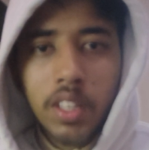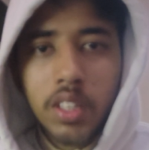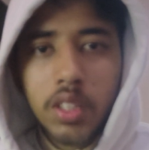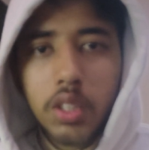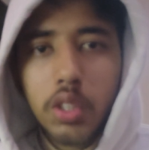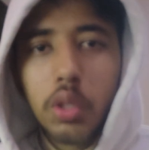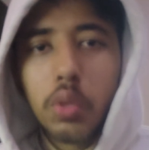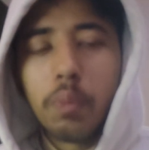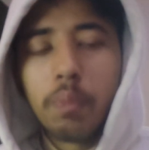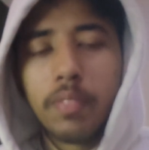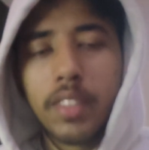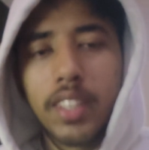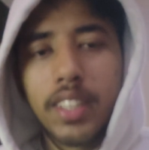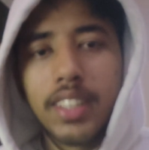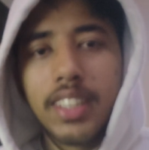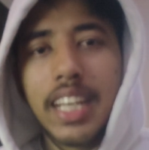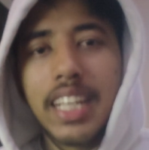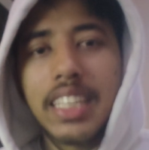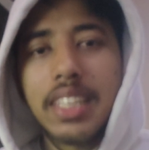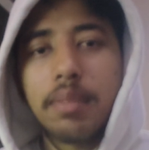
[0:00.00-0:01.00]
So
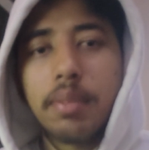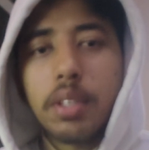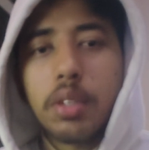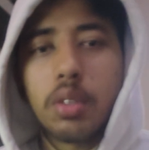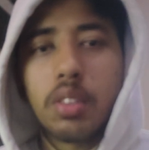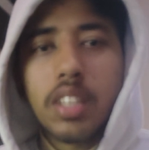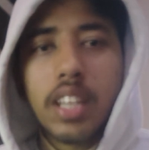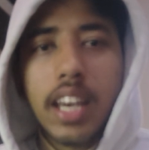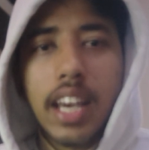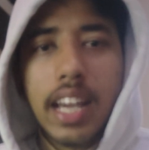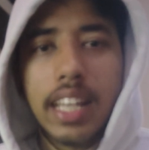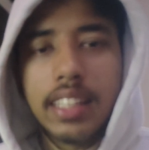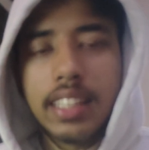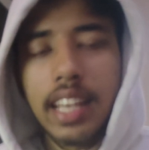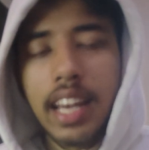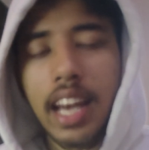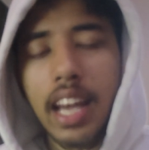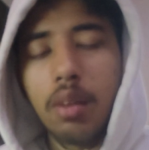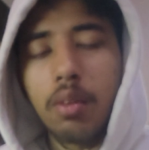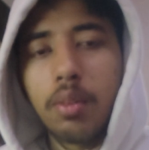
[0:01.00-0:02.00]
that's it for today, guys.
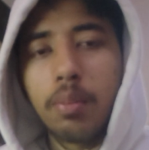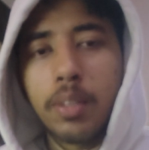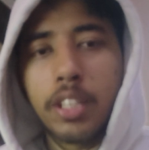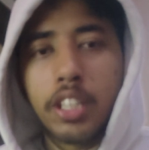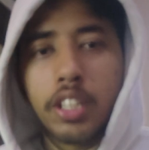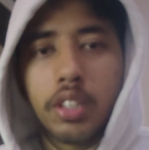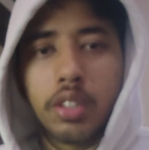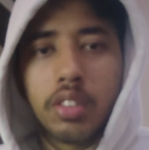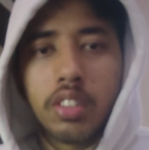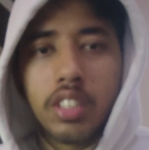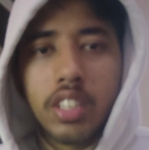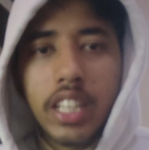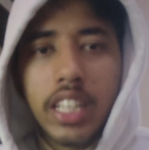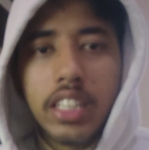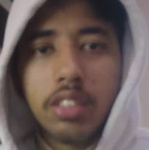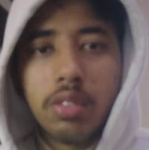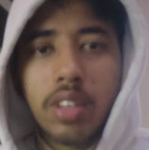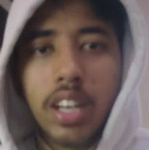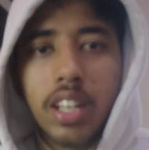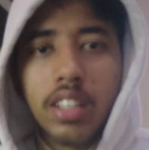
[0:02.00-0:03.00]
I'll be meeting you in the
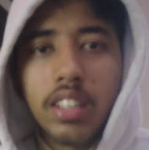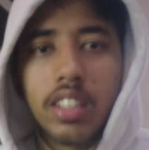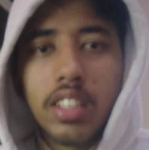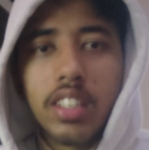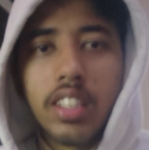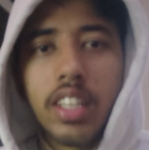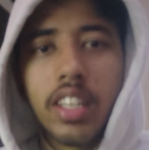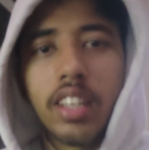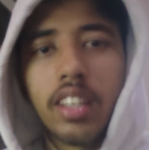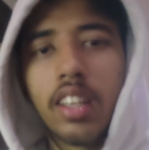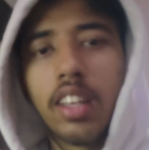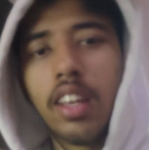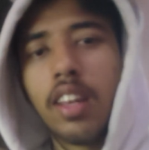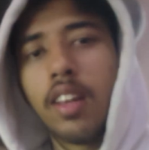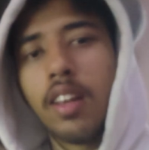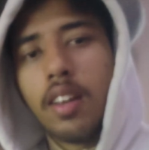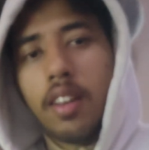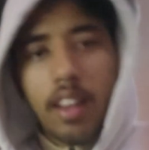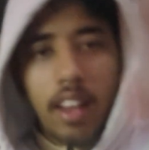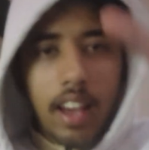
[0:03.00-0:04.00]
next one. Till then,
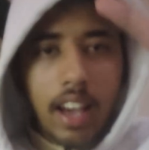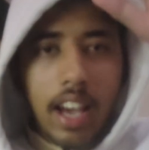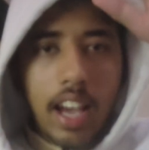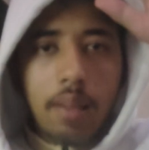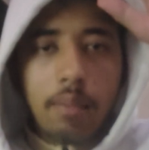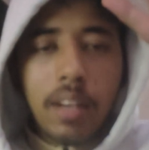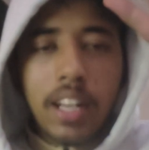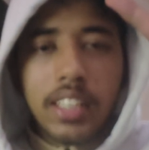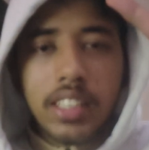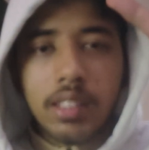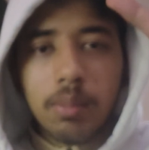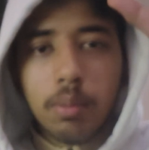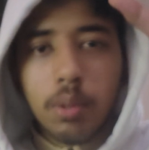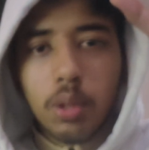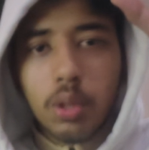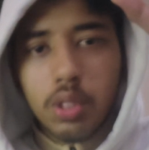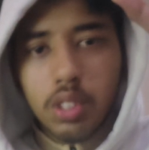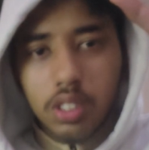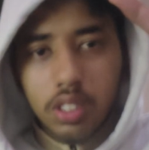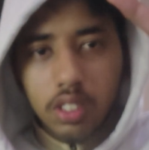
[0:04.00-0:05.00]
I'm Master
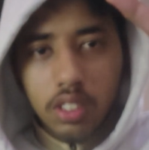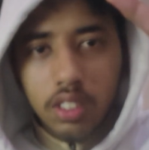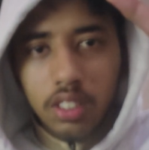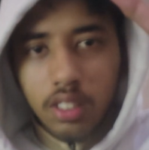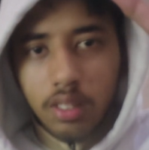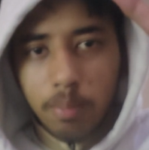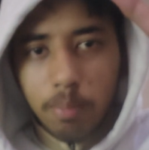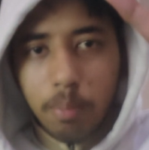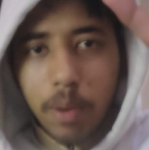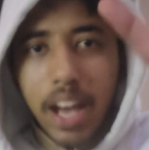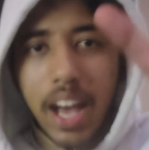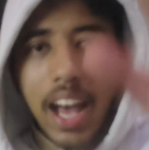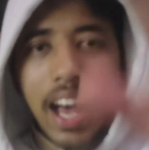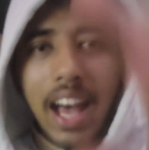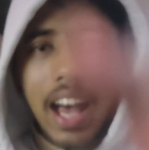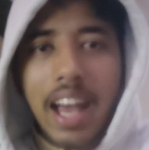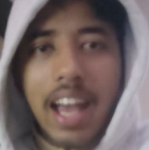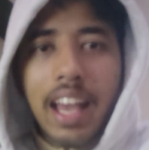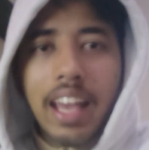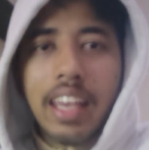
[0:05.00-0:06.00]
Bros.
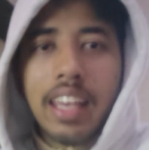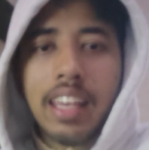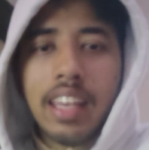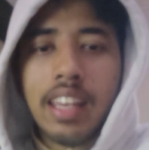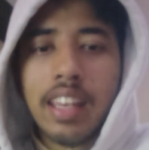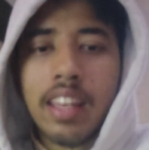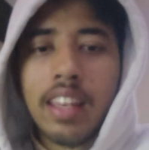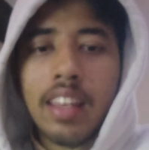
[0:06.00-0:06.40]
Bye.